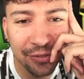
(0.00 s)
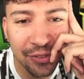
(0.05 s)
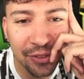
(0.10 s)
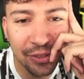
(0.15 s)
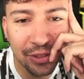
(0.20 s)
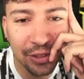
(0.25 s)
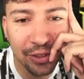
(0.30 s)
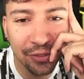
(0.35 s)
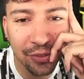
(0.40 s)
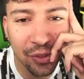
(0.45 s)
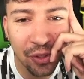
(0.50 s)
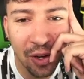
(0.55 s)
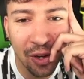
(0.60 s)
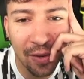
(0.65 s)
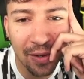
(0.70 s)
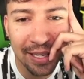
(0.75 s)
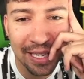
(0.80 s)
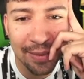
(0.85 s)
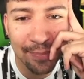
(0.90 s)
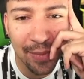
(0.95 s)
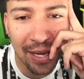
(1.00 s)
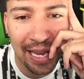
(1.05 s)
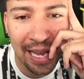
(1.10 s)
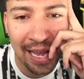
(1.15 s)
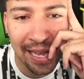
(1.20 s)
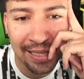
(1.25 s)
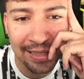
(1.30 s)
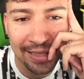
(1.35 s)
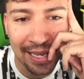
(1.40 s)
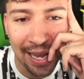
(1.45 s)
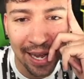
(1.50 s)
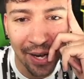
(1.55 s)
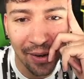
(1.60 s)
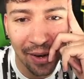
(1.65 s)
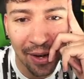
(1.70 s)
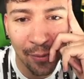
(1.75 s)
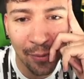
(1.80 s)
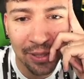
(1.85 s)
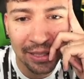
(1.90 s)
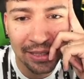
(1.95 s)
you've got in my head now.
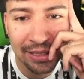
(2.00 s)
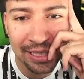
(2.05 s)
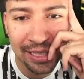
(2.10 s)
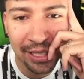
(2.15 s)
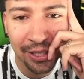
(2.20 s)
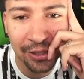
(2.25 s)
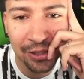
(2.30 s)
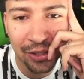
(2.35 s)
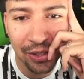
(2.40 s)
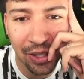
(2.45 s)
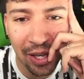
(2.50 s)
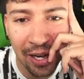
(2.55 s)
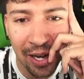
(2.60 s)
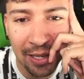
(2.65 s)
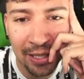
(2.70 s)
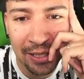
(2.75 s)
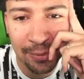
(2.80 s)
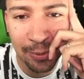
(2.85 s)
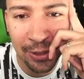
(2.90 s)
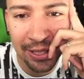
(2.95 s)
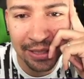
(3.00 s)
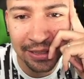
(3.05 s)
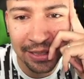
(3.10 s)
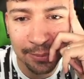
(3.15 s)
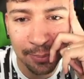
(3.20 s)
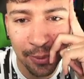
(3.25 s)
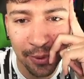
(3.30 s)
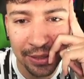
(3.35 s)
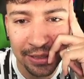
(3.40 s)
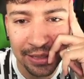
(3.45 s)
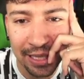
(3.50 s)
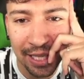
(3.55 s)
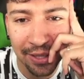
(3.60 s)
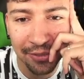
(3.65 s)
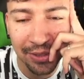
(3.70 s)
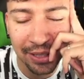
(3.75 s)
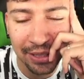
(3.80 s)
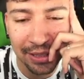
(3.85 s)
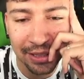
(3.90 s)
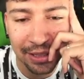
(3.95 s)
I want to see who's got the highest predicted points out of
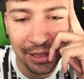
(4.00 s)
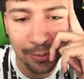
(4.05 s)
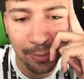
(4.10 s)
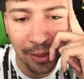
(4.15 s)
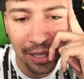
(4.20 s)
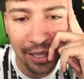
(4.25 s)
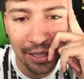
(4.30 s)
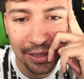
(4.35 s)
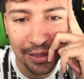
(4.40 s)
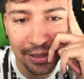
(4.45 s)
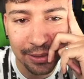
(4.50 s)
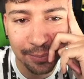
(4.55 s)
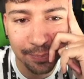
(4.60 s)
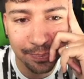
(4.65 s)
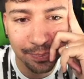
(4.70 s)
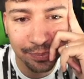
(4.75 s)
these two players.